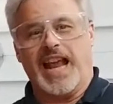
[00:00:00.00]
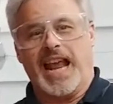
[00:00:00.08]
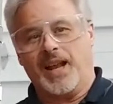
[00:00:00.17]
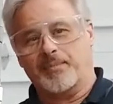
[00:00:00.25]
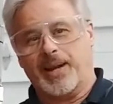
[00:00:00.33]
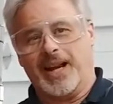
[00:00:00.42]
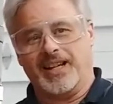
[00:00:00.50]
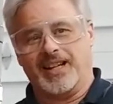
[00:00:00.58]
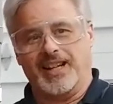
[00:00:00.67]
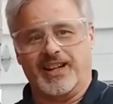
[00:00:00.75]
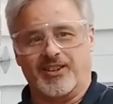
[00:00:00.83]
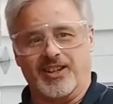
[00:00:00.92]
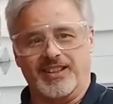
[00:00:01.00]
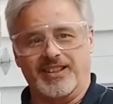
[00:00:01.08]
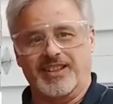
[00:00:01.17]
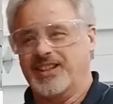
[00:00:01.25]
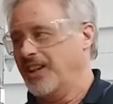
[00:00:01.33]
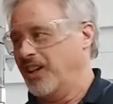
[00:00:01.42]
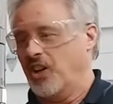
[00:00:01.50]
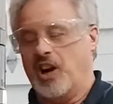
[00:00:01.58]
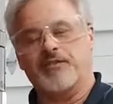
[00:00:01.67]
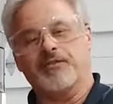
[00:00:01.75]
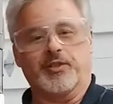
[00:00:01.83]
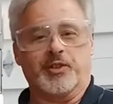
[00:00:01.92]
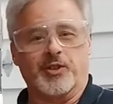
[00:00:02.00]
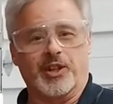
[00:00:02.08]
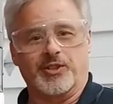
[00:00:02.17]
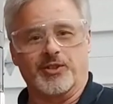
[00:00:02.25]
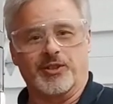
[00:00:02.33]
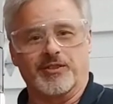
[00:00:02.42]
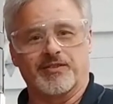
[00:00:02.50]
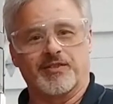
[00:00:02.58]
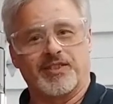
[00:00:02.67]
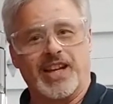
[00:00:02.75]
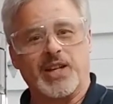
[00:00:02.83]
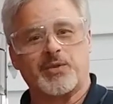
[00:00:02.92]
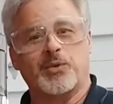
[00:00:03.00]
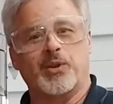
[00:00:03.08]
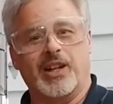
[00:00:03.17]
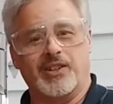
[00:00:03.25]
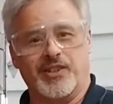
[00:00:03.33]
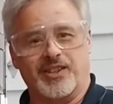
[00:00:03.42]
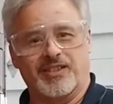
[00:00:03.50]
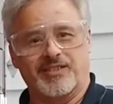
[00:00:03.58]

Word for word: hand-painted lettering off of the truck door. Thanks for watching.